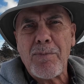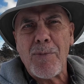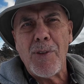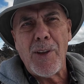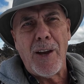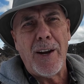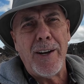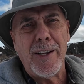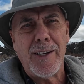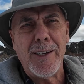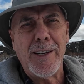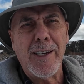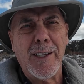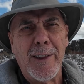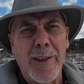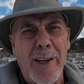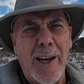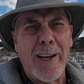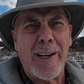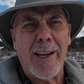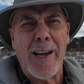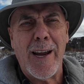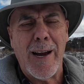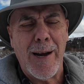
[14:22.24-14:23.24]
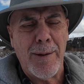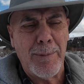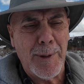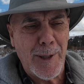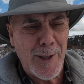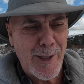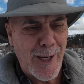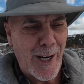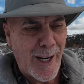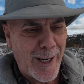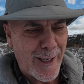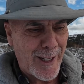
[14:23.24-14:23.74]
I didn't get that camera
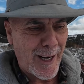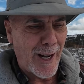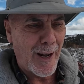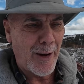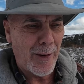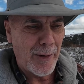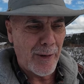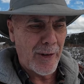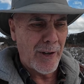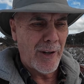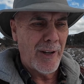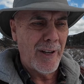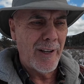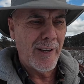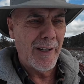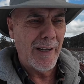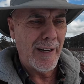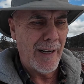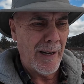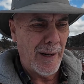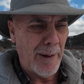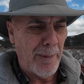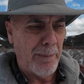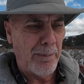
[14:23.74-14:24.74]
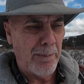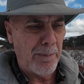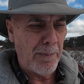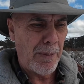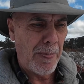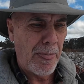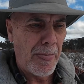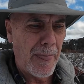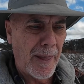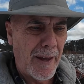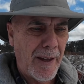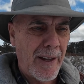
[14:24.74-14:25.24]
checked out.
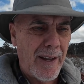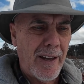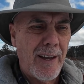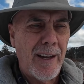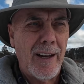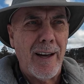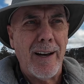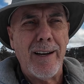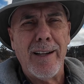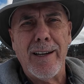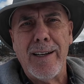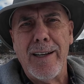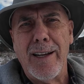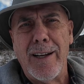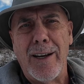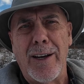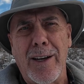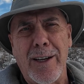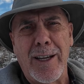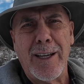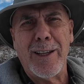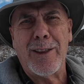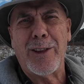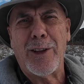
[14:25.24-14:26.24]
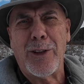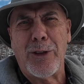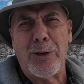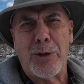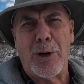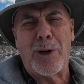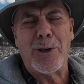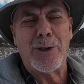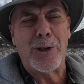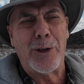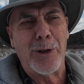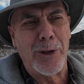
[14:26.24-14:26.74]
I did not get the
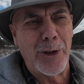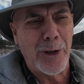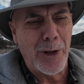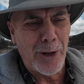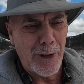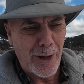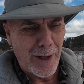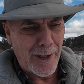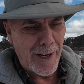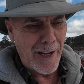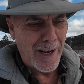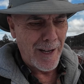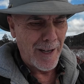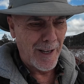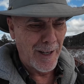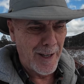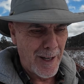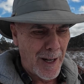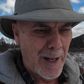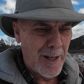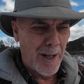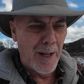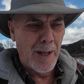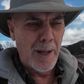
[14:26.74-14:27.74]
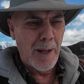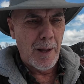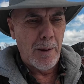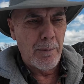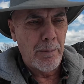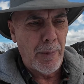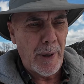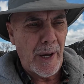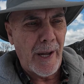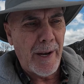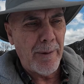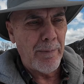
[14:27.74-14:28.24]
thrusters on,
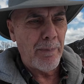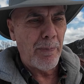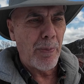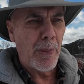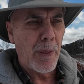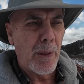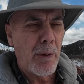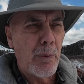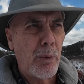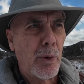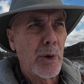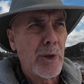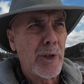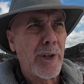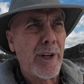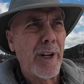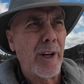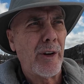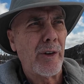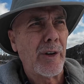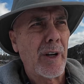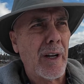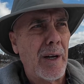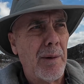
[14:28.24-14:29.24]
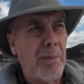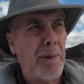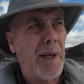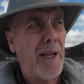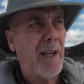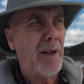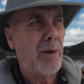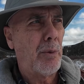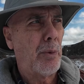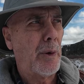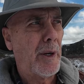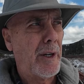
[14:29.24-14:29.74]
but we're still going to be
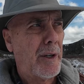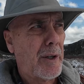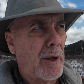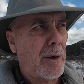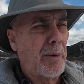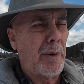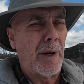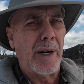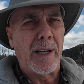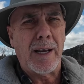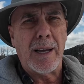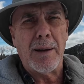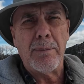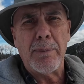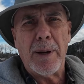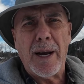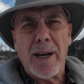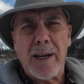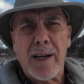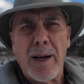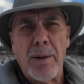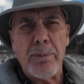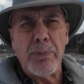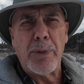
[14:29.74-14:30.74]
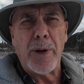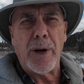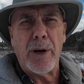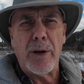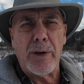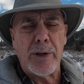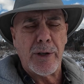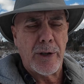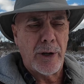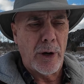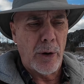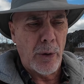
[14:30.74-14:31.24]
in winter when I get back up there,
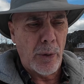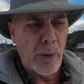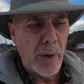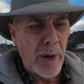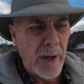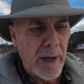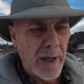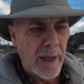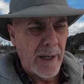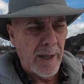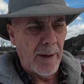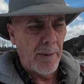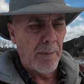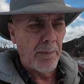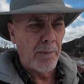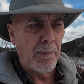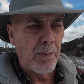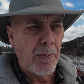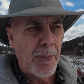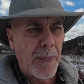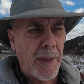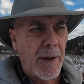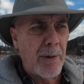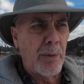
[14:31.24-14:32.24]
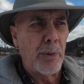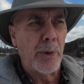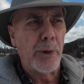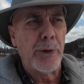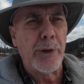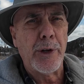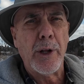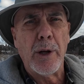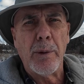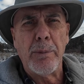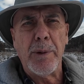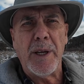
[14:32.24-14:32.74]
so we'll
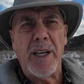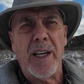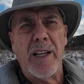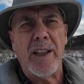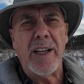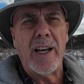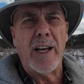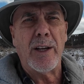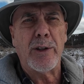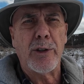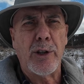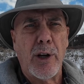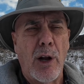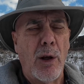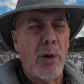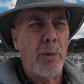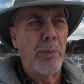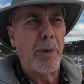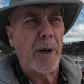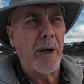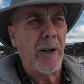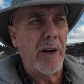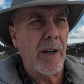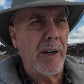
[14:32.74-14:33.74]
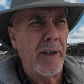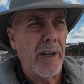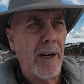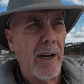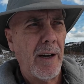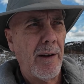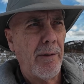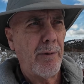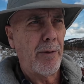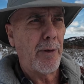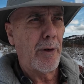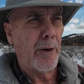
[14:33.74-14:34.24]
still be in that slow period of
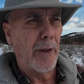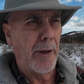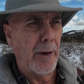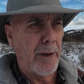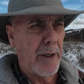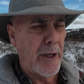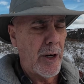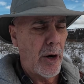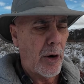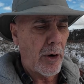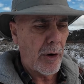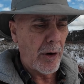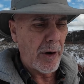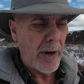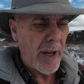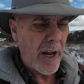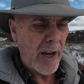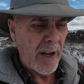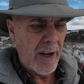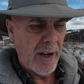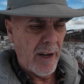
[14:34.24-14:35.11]
time for the yard.